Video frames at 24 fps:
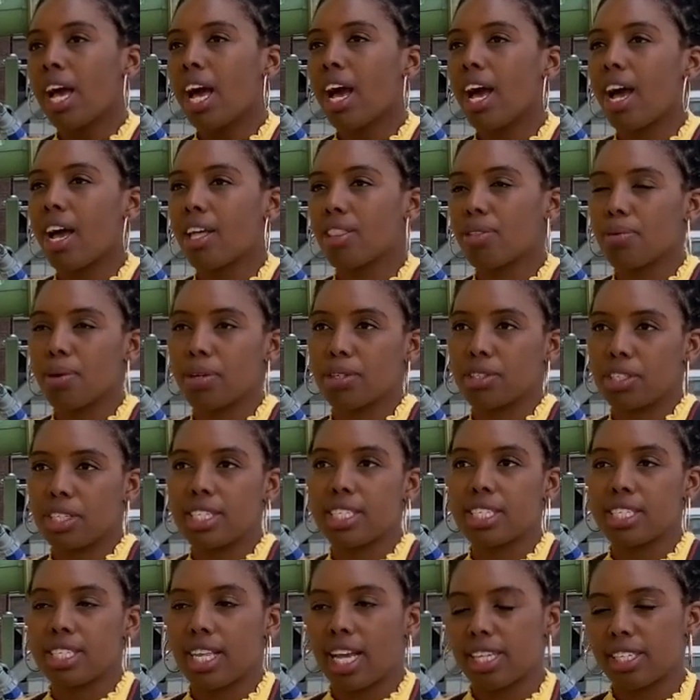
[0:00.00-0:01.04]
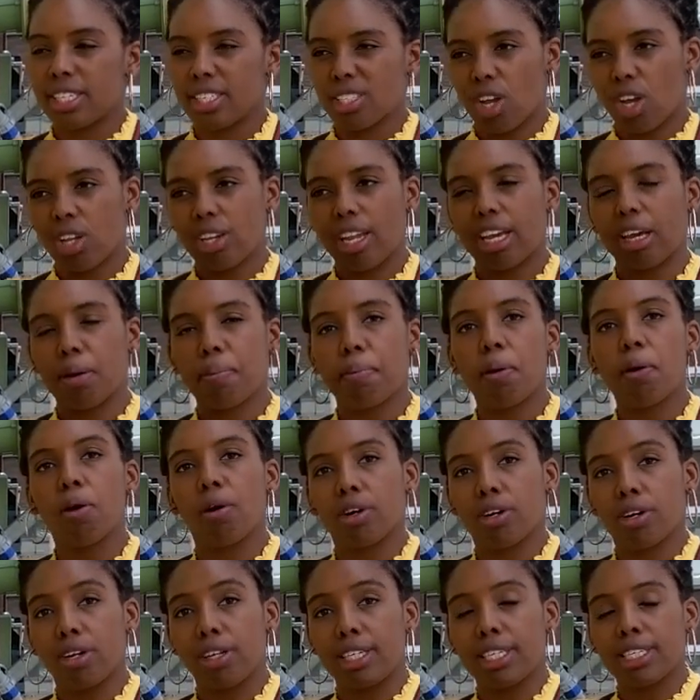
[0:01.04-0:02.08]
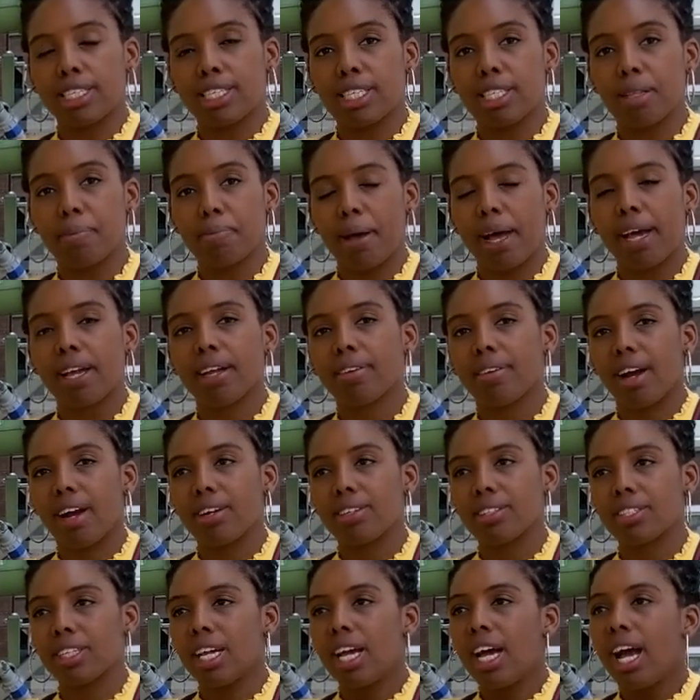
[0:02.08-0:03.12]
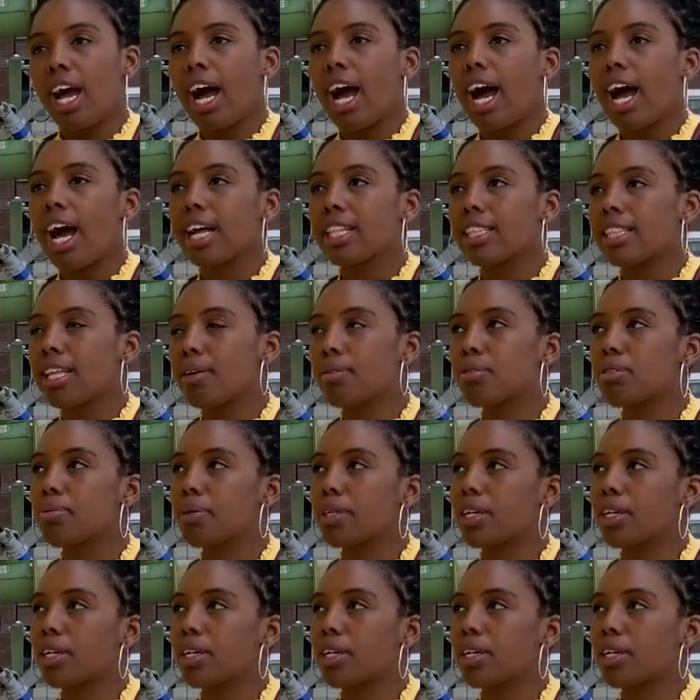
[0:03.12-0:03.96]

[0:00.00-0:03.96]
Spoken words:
The one she designed has got like a portcullis in the background, and that was